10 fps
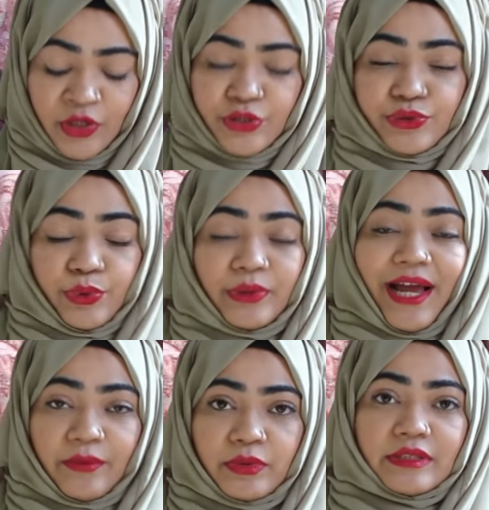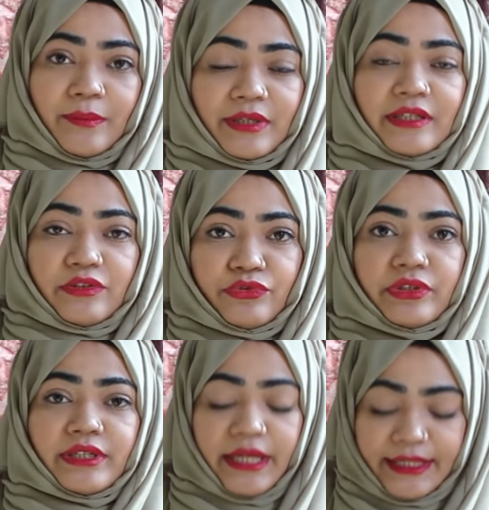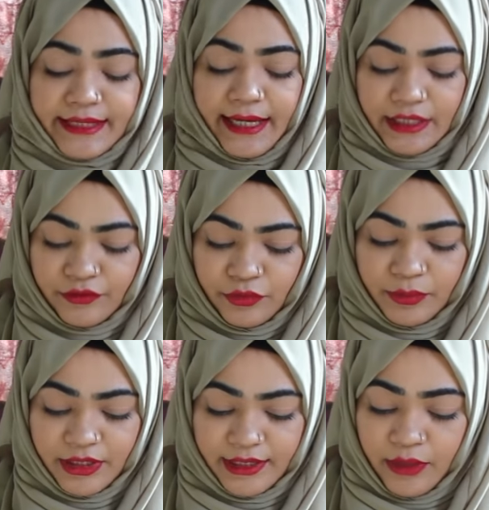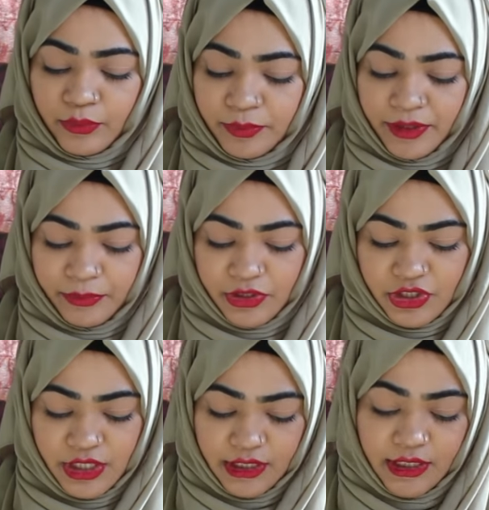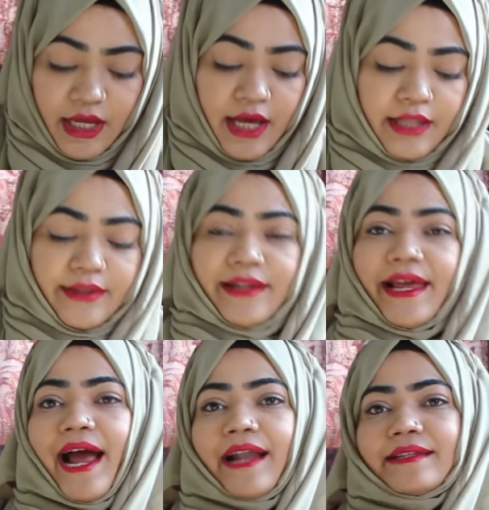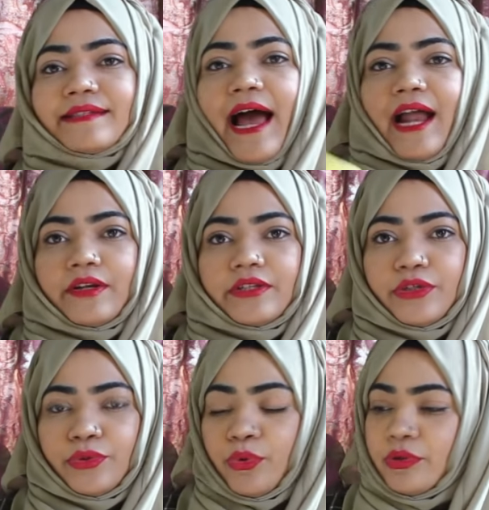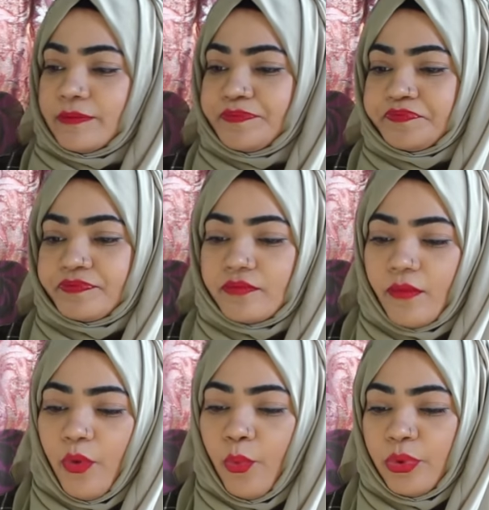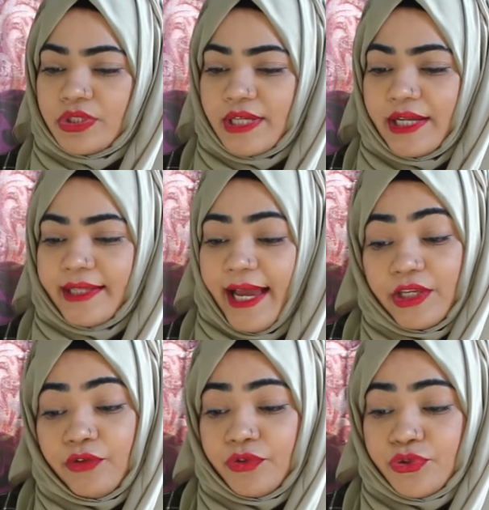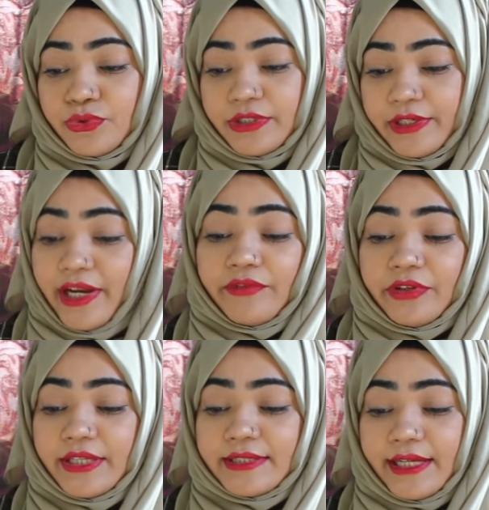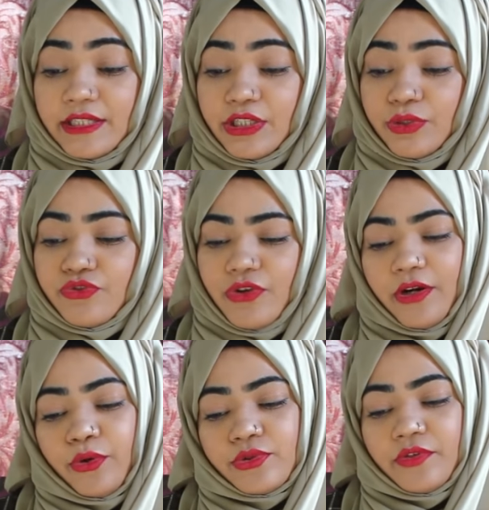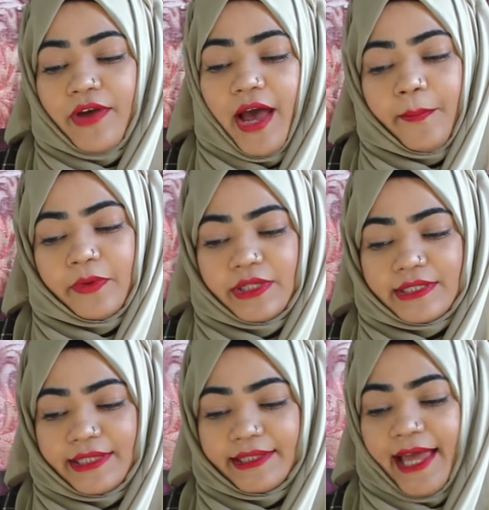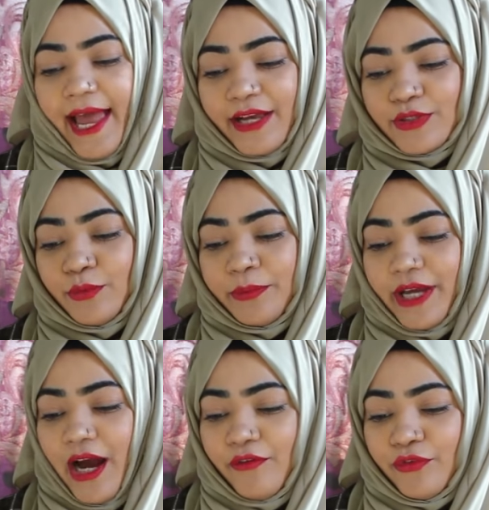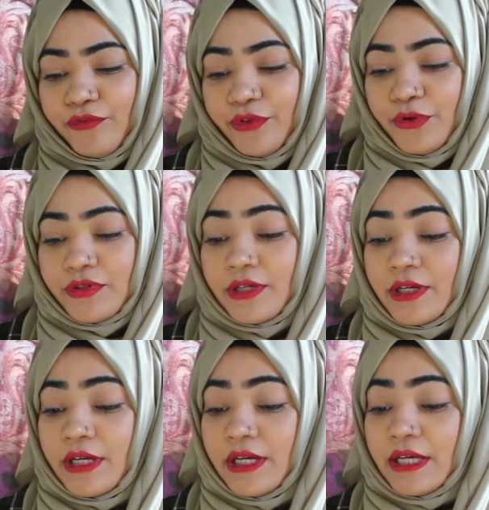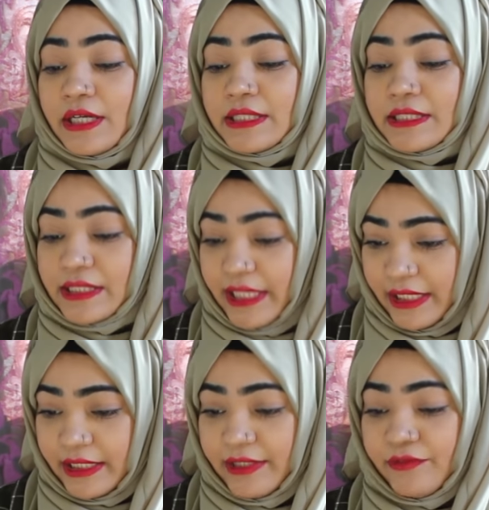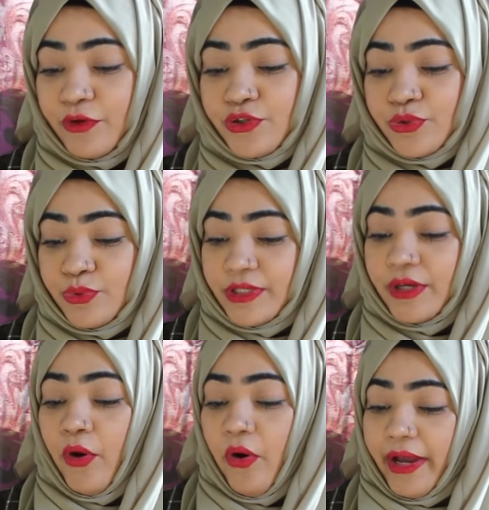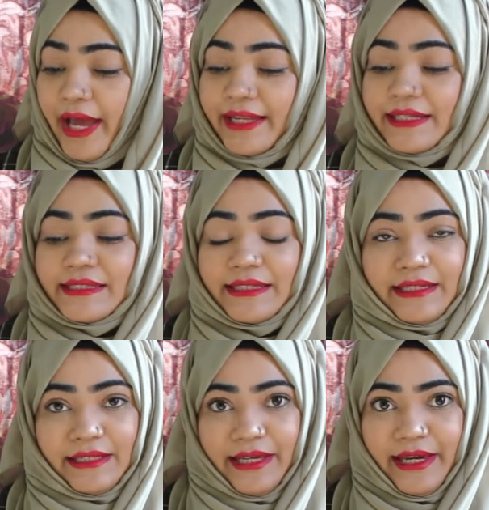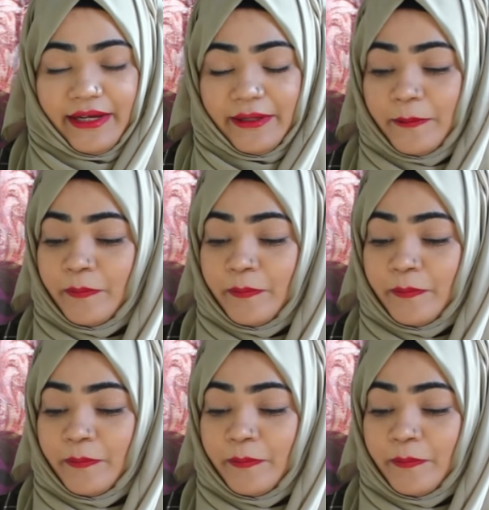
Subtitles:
So that was something different and exciting for me, that would be appreciated. Then they had this handwritten note which said, "Thank you for choosing Reverie, sending you truckloads of happiness and thanks on behalf of your skin for choosing organic skincare."